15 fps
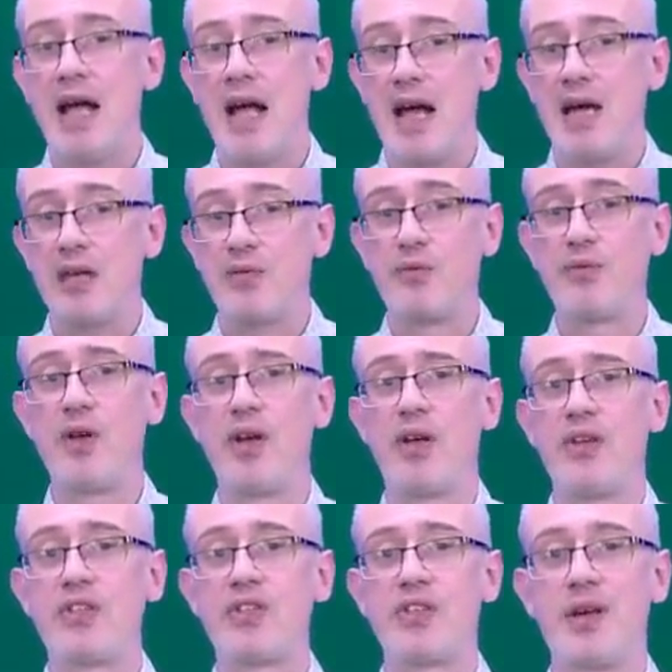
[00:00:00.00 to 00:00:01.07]
At
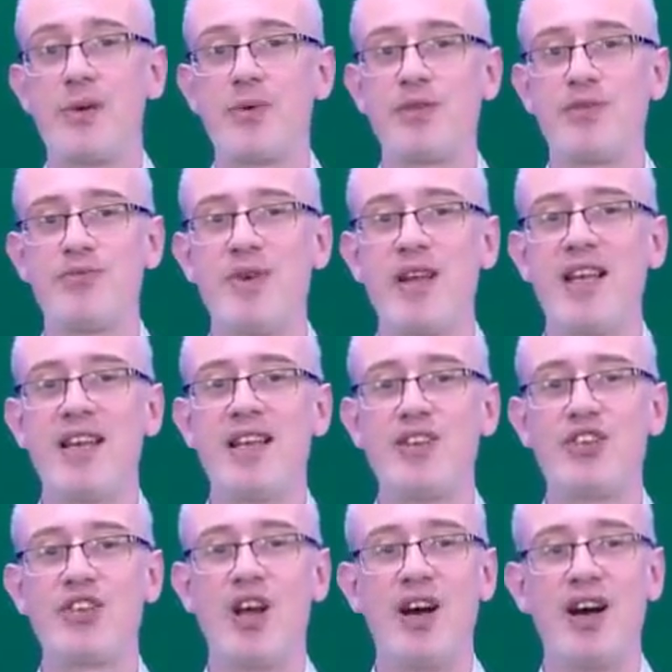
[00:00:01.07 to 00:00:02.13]
first, I was really
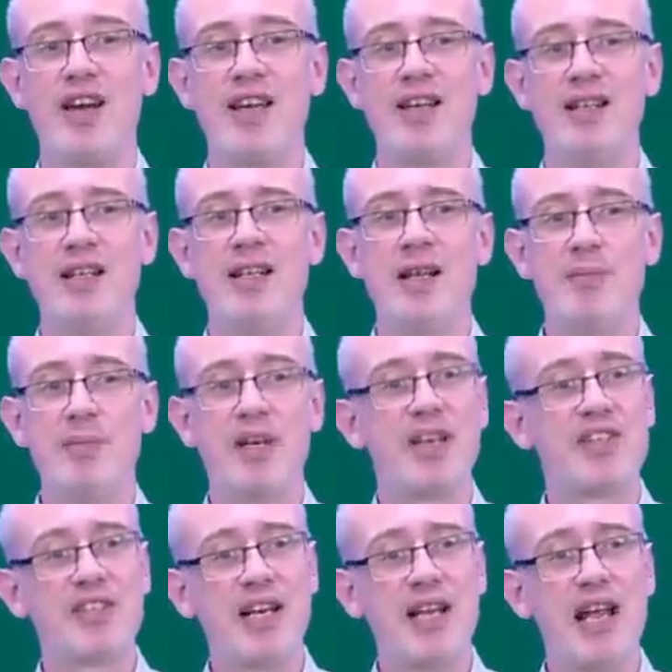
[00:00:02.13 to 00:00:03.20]
shy, but
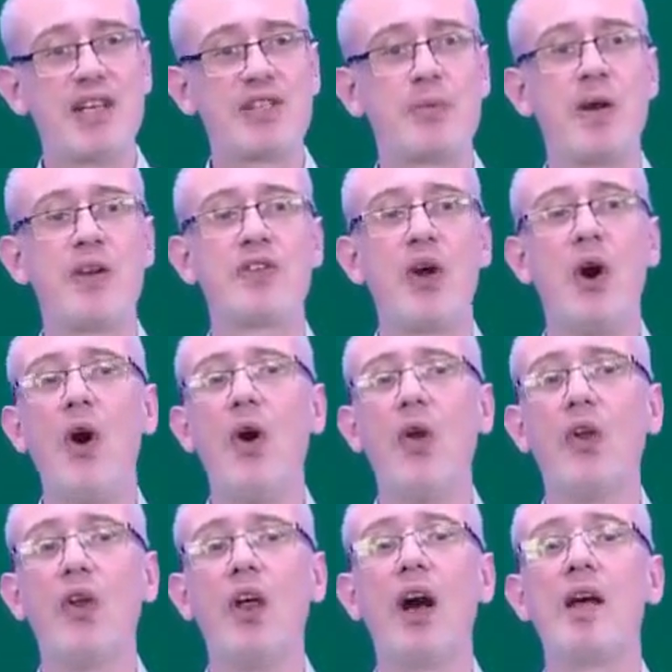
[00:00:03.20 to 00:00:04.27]
as the class went
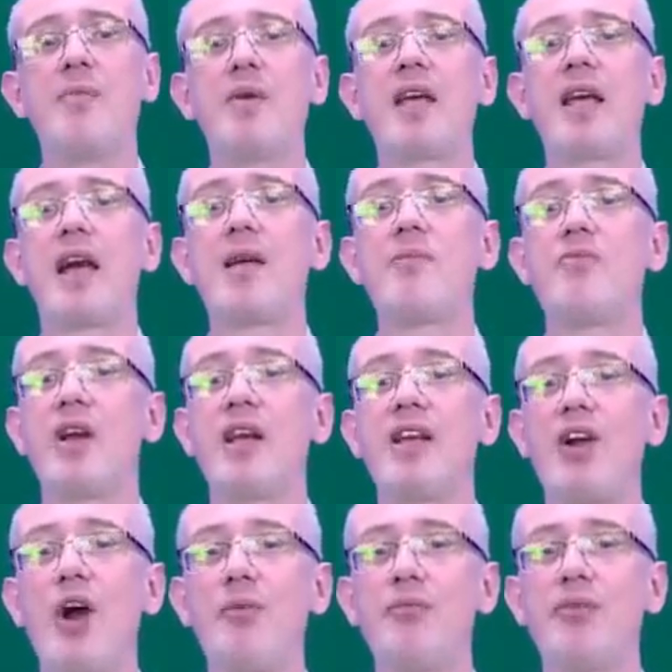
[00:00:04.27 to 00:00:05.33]
on, I became really
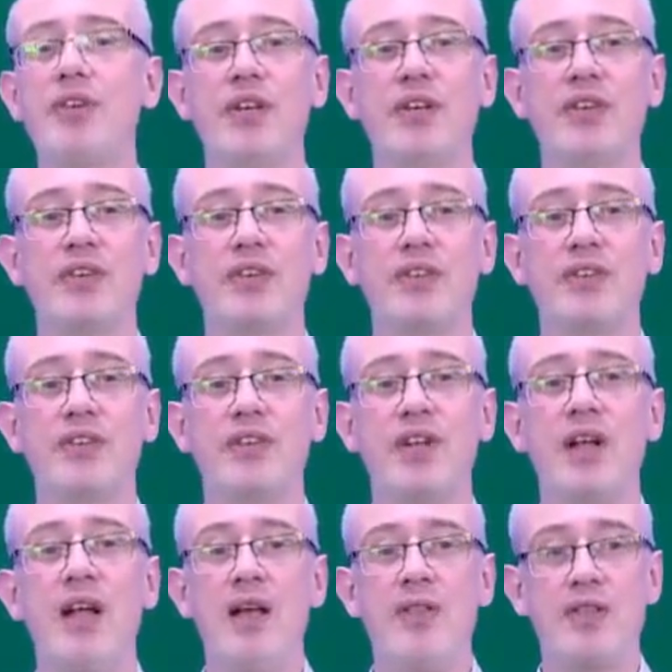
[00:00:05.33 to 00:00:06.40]
confident.
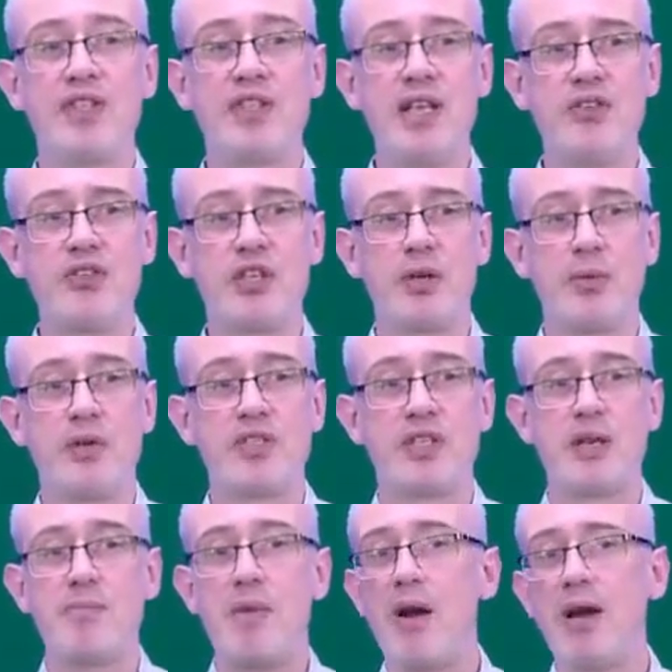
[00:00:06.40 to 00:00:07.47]
The teacher was an
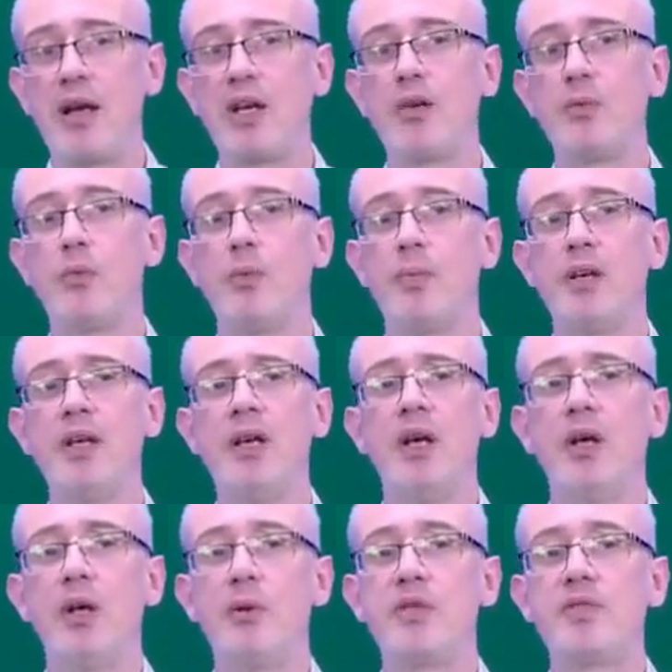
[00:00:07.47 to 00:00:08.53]
American woman
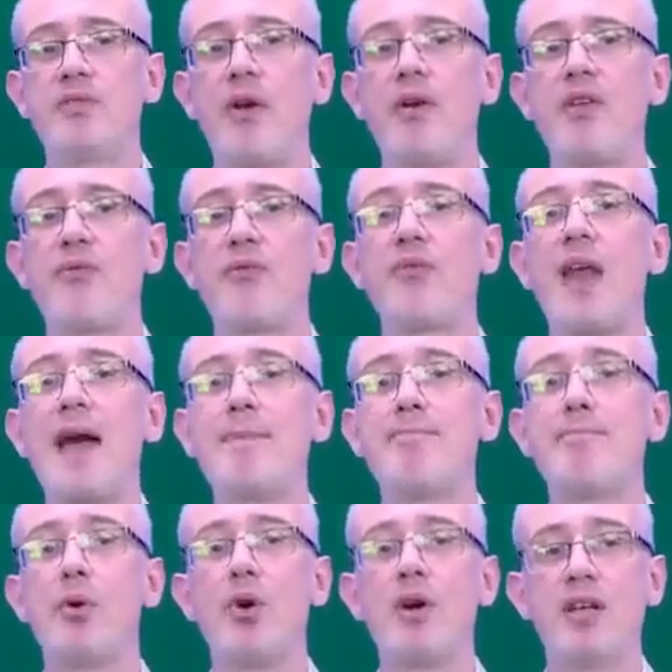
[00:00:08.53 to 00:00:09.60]
who was very
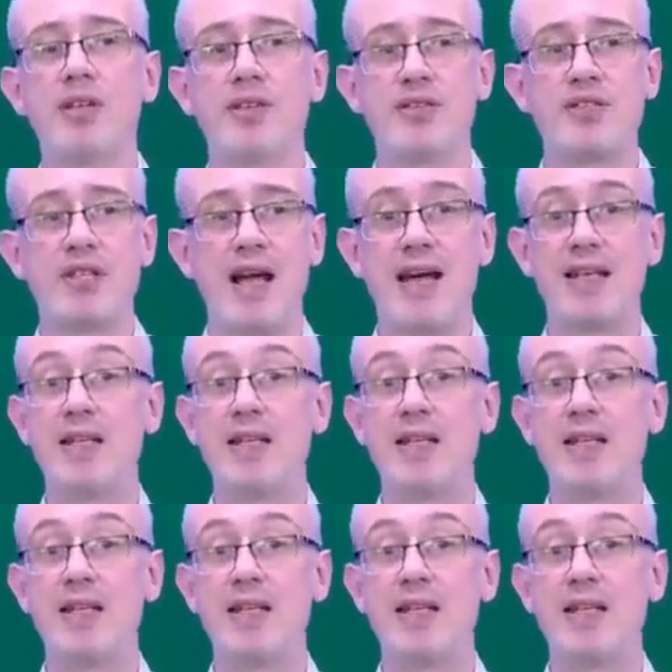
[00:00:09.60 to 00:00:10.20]
flamboyant and